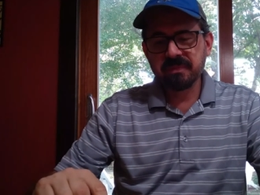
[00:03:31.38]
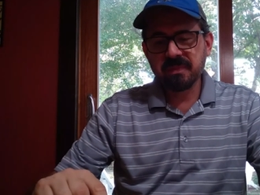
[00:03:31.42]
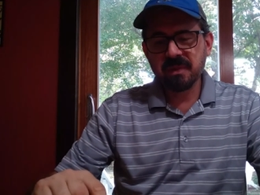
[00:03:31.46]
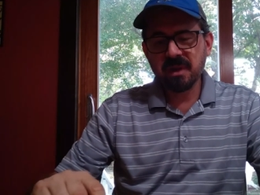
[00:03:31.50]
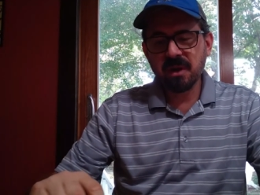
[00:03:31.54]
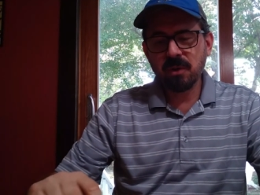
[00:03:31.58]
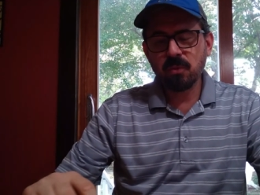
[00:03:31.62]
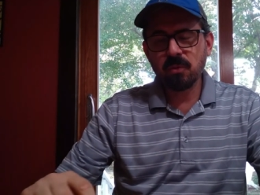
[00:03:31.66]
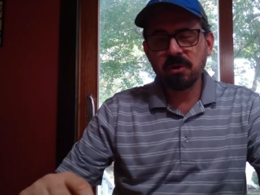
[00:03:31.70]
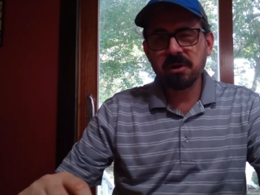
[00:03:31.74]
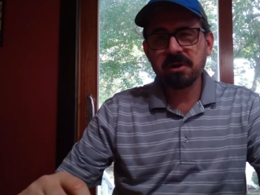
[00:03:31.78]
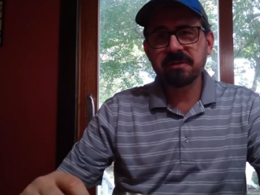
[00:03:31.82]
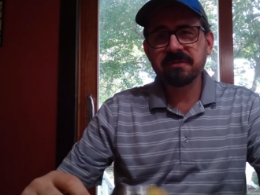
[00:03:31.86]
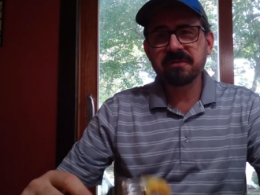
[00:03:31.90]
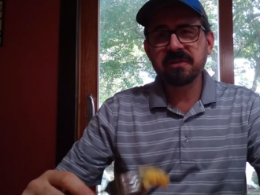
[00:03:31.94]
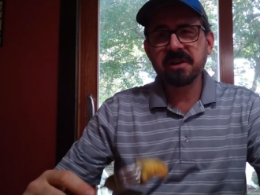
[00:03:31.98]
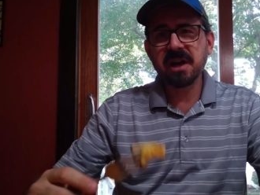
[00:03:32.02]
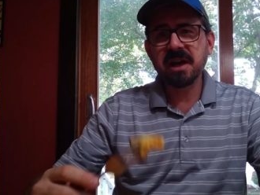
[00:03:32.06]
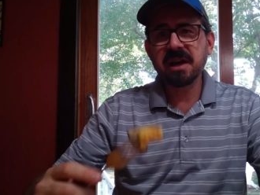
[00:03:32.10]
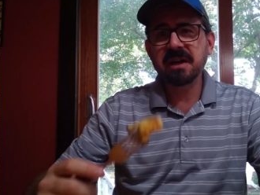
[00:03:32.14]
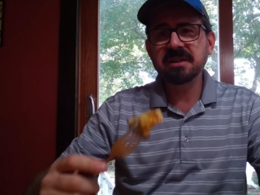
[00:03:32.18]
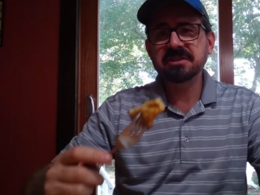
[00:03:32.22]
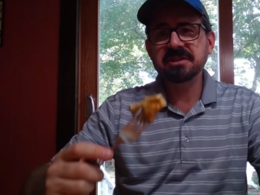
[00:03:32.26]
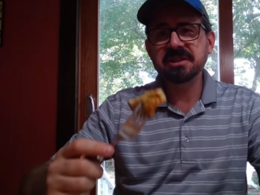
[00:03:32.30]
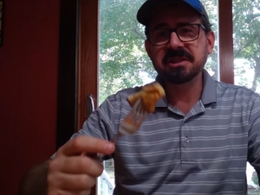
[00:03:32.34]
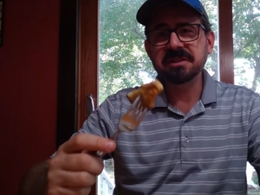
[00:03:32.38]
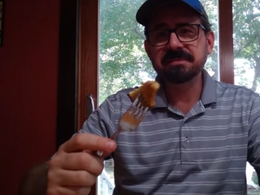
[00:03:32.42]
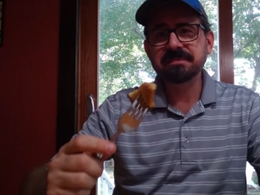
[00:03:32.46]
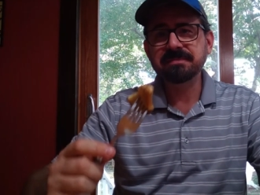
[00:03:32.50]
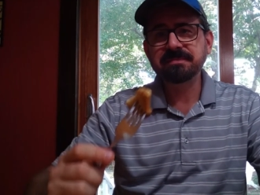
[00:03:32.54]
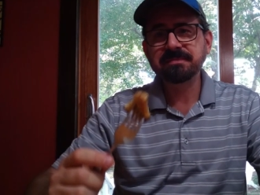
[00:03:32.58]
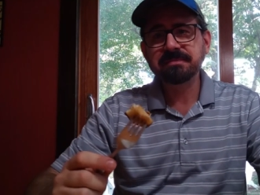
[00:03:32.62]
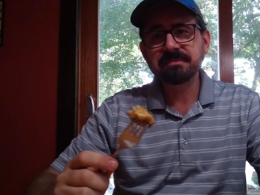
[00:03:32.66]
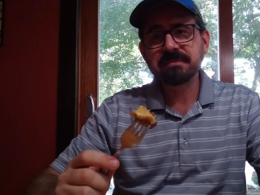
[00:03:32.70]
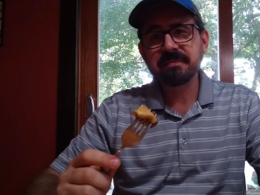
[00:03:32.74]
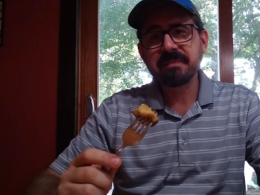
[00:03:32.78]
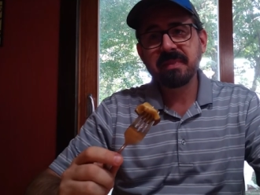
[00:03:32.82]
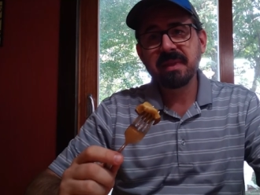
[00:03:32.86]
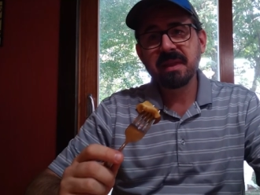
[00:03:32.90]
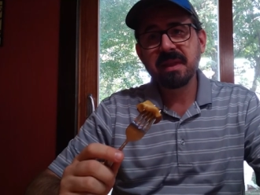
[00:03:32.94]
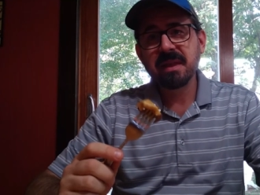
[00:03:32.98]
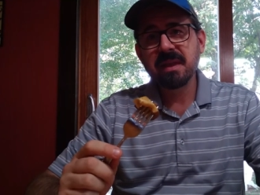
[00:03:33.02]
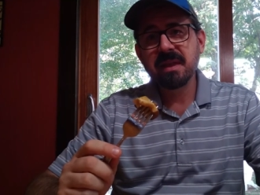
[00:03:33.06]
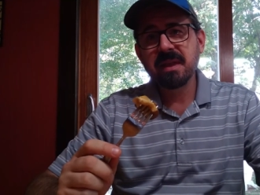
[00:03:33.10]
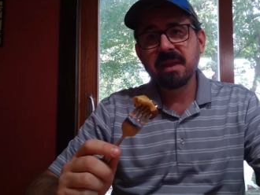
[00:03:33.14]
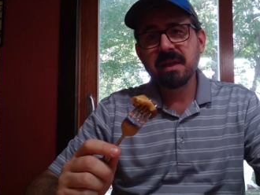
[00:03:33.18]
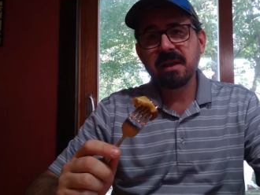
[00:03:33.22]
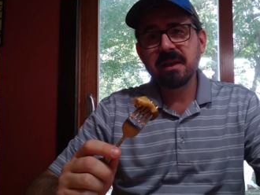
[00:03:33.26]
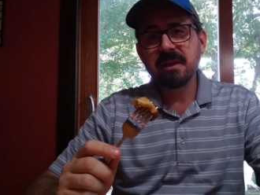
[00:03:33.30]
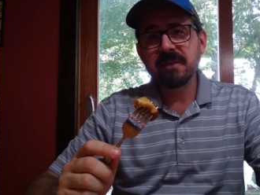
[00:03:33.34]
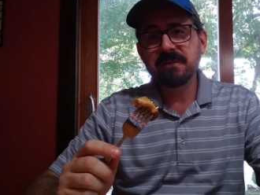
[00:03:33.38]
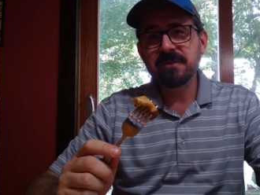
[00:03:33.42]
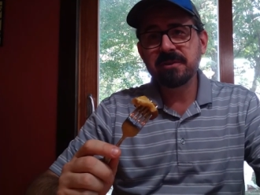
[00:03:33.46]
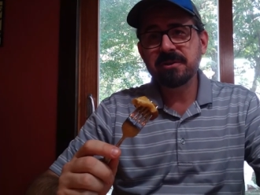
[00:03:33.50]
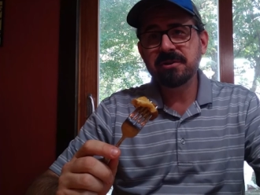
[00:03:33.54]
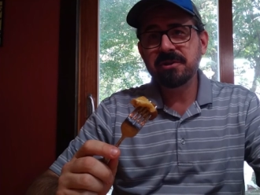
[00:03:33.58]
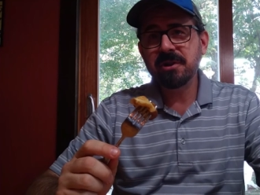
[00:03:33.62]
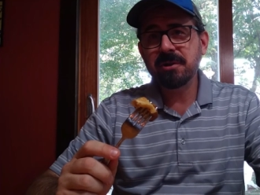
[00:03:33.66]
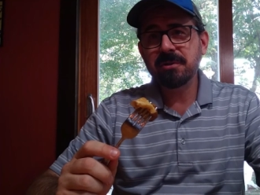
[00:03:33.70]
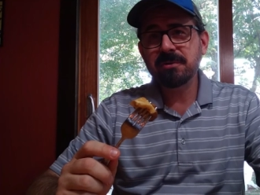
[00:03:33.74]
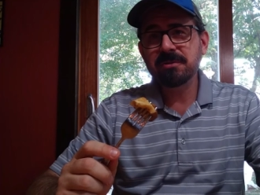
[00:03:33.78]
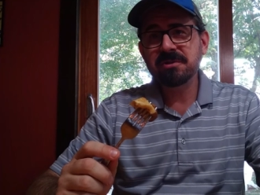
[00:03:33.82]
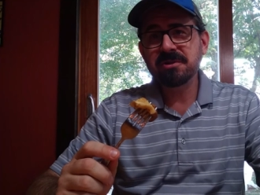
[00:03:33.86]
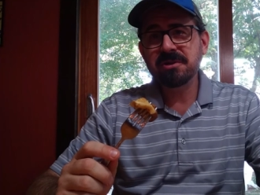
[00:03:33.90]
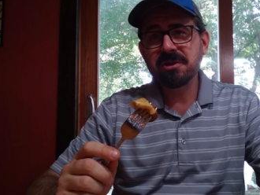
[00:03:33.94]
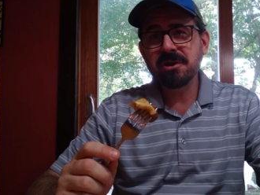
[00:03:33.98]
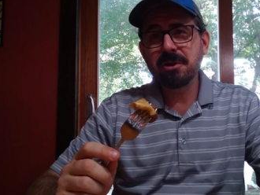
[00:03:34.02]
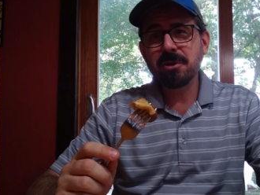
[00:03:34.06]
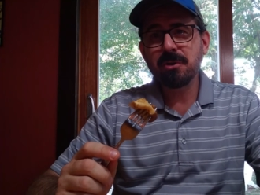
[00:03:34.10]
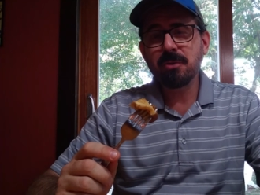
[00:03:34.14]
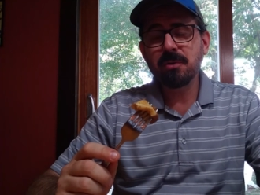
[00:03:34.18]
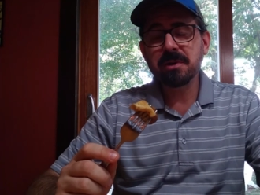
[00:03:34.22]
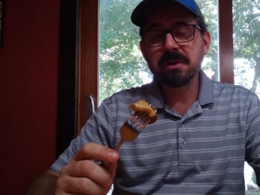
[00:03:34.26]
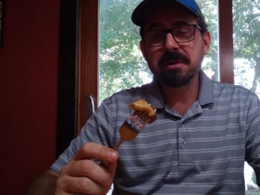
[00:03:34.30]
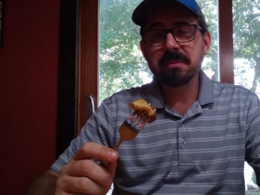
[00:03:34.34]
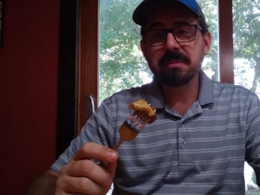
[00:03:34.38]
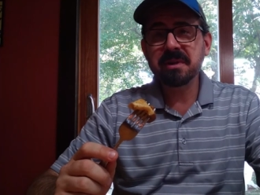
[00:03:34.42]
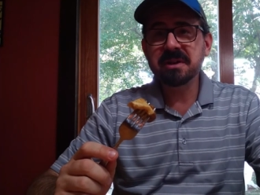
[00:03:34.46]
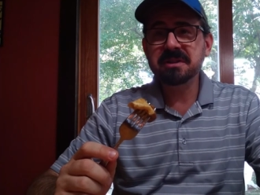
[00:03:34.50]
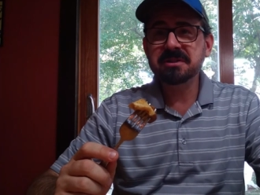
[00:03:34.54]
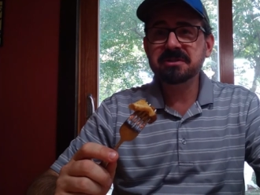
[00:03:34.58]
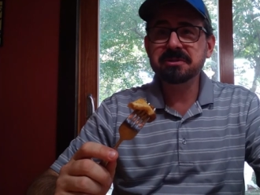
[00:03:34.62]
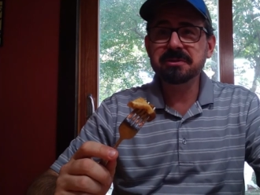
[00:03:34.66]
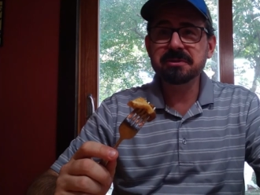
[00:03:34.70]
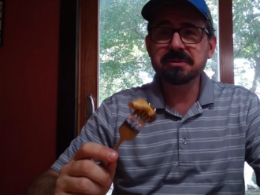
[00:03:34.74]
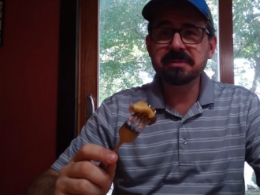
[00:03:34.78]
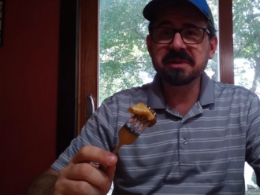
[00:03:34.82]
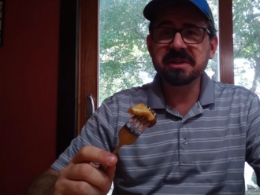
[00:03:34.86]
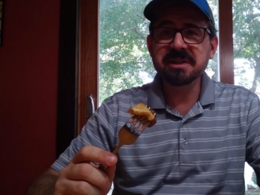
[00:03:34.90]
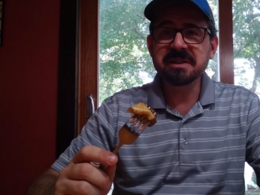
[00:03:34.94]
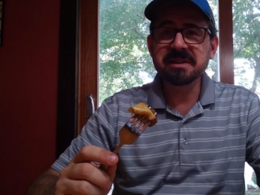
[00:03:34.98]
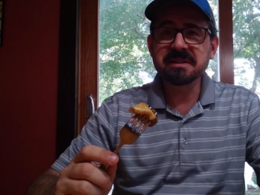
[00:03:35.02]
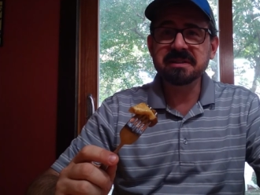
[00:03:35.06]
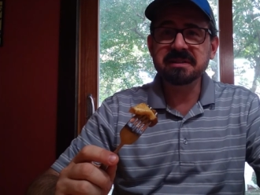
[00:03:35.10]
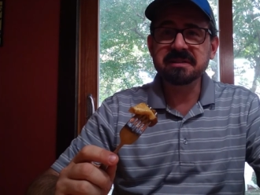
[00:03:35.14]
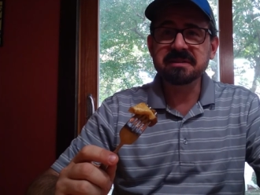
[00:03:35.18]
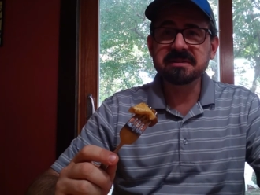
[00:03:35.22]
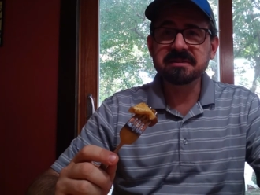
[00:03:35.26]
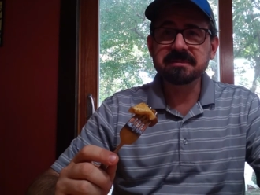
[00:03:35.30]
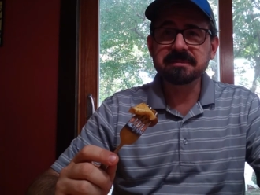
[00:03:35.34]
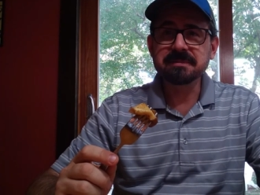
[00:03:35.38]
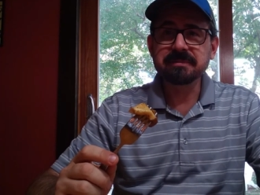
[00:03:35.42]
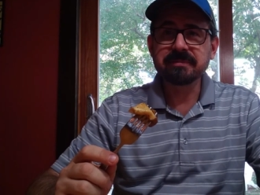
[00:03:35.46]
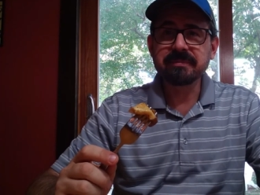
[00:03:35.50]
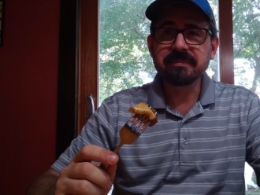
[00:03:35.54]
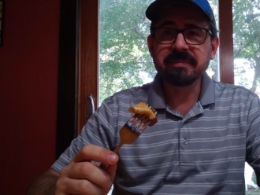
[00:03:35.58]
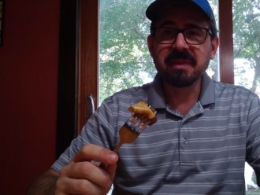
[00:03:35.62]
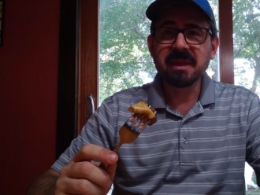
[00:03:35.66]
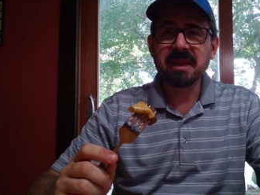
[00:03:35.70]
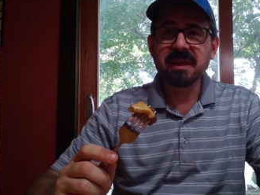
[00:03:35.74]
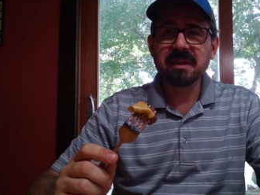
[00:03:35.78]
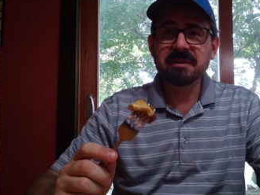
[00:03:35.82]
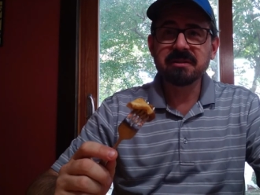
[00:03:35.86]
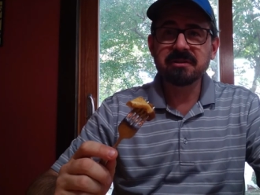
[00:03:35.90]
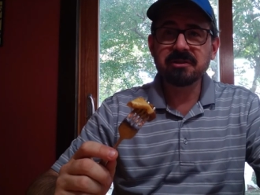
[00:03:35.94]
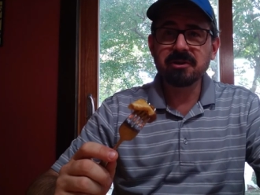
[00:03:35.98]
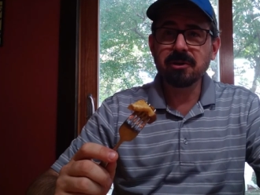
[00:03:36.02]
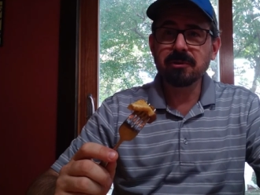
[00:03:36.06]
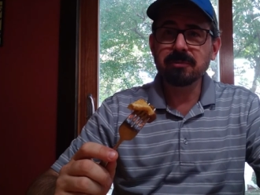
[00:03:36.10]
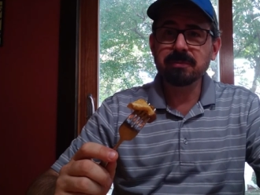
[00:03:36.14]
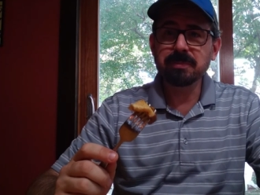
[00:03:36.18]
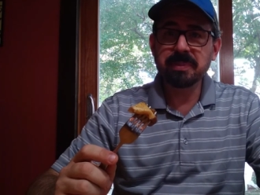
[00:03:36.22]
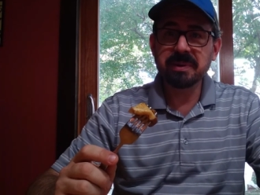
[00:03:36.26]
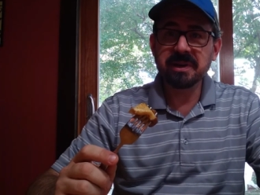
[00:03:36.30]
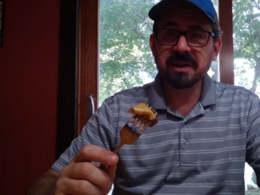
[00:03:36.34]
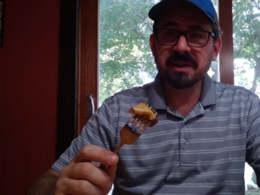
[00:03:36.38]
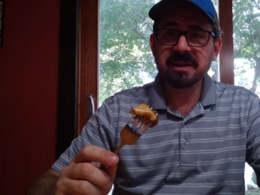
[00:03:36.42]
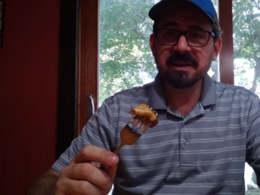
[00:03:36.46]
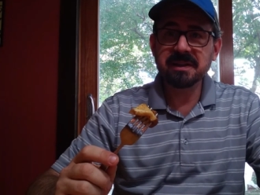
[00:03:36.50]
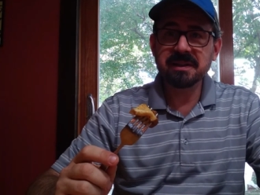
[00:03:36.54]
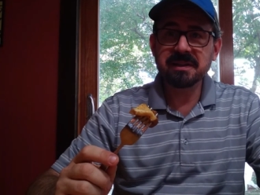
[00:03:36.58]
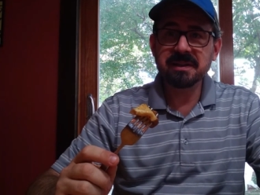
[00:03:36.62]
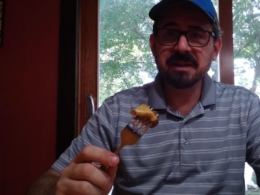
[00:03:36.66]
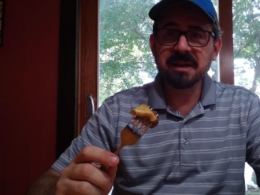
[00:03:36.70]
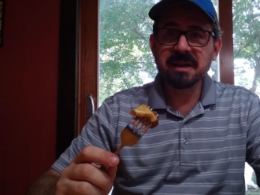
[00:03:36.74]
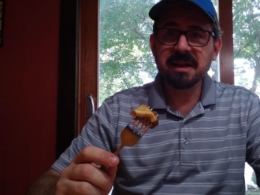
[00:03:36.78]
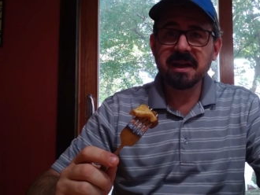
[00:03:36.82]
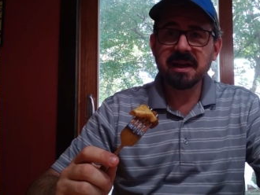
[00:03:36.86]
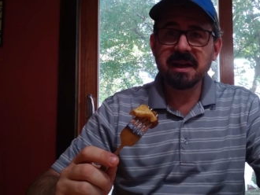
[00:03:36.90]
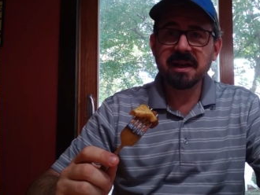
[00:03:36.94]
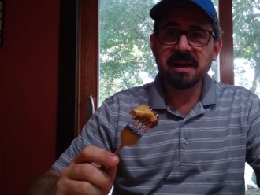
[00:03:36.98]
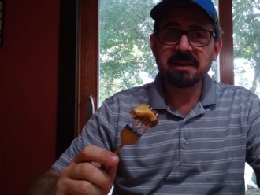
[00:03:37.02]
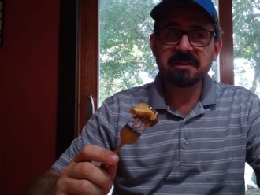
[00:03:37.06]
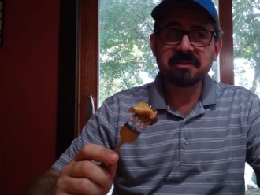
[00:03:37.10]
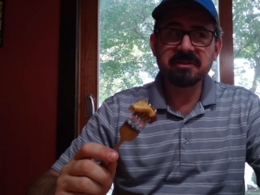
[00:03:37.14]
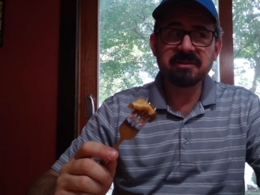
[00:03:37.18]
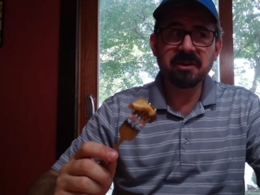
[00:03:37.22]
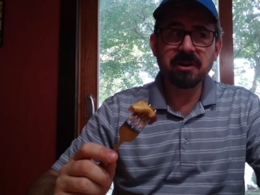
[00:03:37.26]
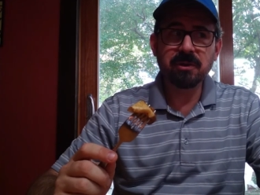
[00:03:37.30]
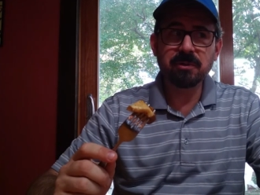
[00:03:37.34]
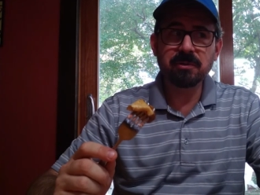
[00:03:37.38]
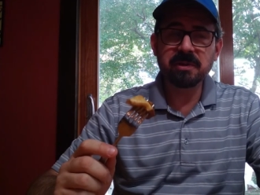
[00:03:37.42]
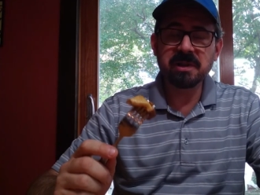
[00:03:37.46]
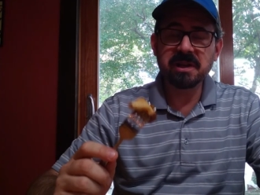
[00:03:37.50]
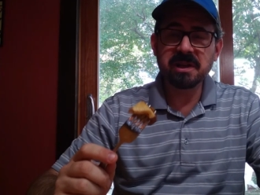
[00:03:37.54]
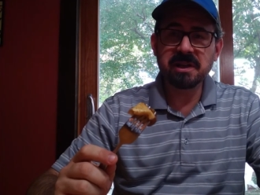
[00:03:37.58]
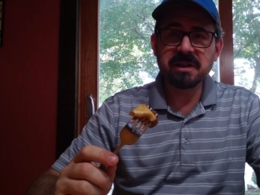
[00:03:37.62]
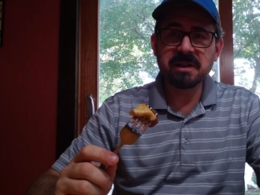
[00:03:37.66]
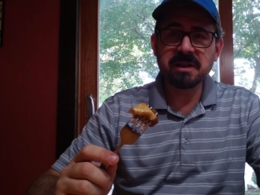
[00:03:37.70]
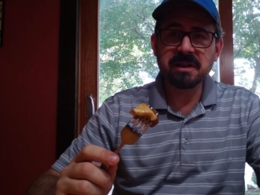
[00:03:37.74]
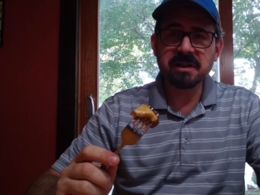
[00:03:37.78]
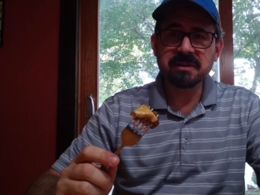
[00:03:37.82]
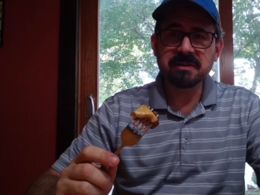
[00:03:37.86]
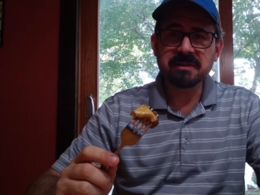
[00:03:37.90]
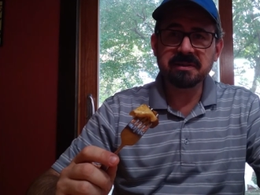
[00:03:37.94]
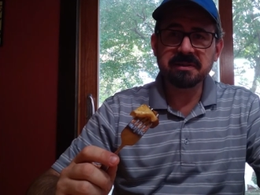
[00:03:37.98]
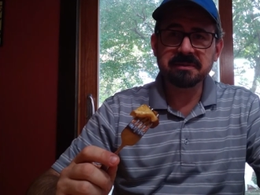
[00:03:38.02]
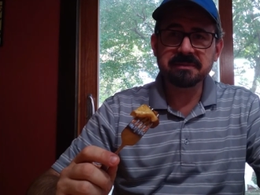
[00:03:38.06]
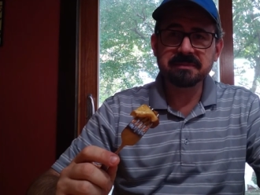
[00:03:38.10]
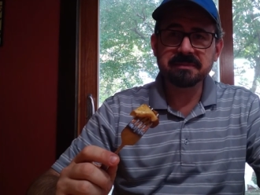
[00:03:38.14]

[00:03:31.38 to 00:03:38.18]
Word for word: a word of caution if you don't know what a mushroom is, don't pick it and don't eat it.